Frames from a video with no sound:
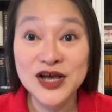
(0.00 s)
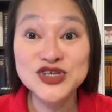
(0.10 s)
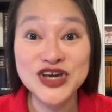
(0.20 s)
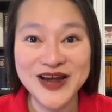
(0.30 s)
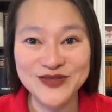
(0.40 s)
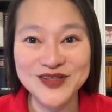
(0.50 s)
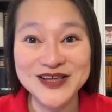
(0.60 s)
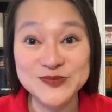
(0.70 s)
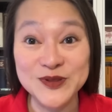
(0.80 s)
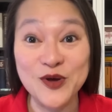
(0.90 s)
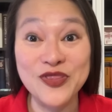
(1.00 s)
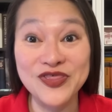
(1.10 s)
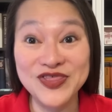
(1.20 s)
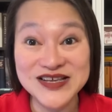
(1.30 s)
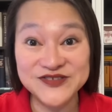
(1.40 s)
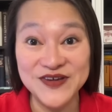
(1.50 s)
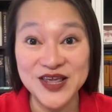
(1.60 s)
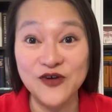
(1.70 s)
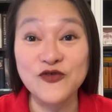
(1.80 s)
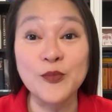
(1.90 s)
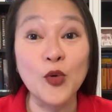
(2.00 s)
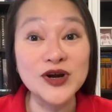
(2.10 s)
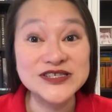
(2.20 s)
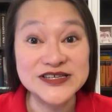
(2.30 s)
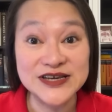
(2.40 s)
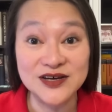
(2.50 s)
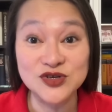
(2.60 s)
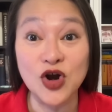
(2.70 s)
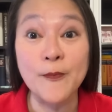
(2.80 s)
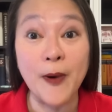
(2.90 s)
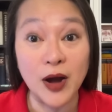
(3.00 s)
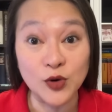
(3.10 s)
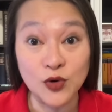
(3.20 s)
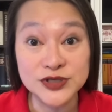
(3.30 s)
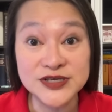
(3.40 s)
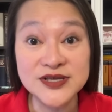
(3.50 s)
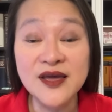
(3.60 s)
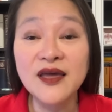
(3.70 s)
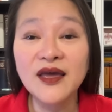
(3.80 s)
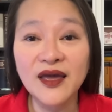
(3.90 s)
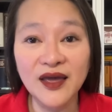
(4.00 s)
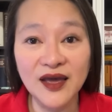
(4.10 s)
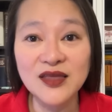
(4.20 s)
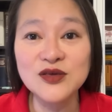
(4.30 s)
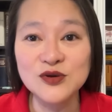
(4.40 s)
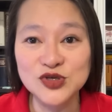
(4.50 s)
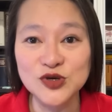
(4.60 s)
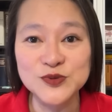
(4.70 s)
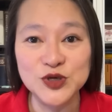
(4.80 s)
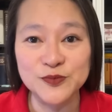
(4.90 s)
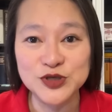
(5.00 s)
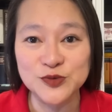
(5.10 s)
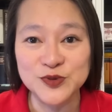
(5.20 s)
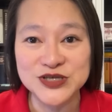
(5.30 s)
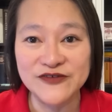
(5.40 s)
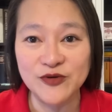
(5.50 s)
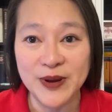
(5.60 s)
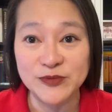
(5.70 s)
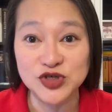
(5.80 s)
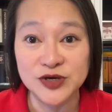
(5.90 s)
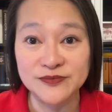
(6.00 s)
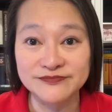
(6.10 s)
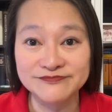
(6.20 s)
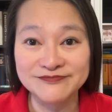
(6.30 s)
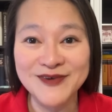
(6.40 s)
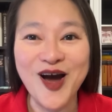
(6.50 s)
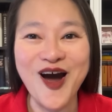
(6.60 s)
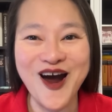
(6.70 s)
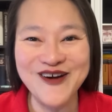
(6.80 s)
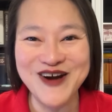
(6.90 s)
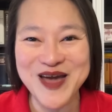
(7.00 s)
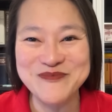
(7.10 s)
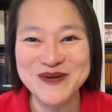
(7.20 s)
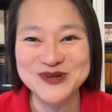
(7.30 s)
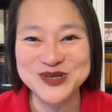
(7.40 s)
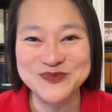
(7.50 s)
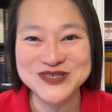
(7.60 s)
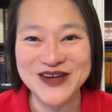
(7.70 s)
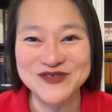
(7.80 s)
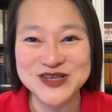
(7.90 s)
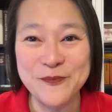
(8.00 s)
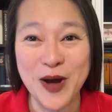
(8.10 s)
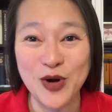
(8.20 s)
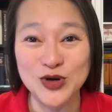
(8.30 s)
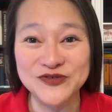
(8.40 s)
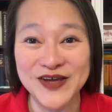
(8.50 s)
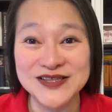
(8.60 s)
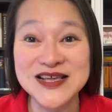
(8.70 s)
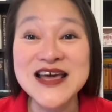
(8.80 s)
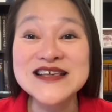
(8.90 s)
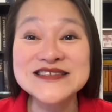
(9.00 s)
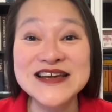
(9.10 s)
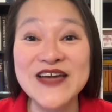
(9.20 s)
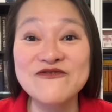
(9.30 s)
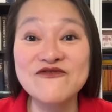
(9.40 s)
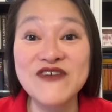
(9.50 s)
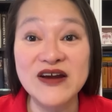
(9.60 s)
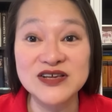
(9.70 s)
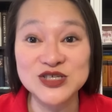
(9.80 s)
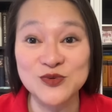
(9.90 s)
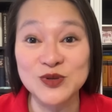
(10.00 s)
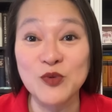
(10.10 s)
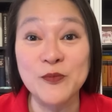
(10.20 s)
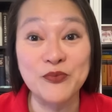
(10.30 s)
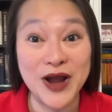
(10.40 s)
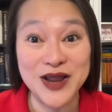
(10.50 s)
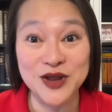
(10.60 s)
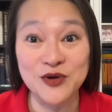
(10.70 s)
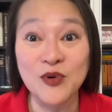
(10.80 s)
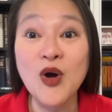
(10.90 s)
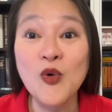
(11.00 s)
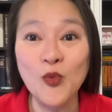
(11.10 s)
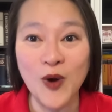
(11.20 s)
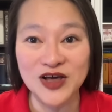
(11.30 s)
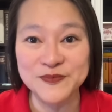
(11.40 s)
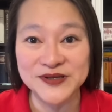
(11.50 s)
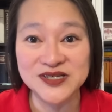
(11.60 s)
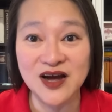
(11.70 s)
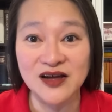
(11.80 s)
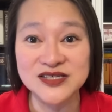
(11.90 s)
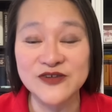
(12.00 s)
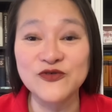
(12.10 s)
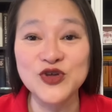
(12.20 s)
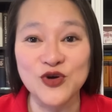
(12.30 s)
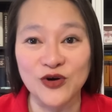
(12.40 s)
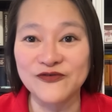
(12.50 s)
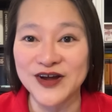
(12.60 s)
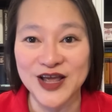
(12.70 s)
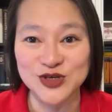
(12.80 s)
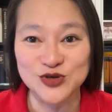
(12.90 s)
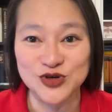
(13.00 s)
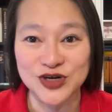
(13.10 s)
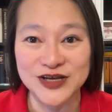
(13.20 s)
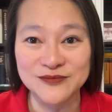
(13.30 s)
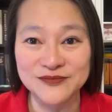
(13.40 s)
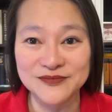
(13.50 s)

Check out the links below this video for more details on our bond courses and YouTube Super Super Saver membership. All right, member Super Savers and Bond Course fans, see you again very soon with more brand new wealth building content for your financial journey.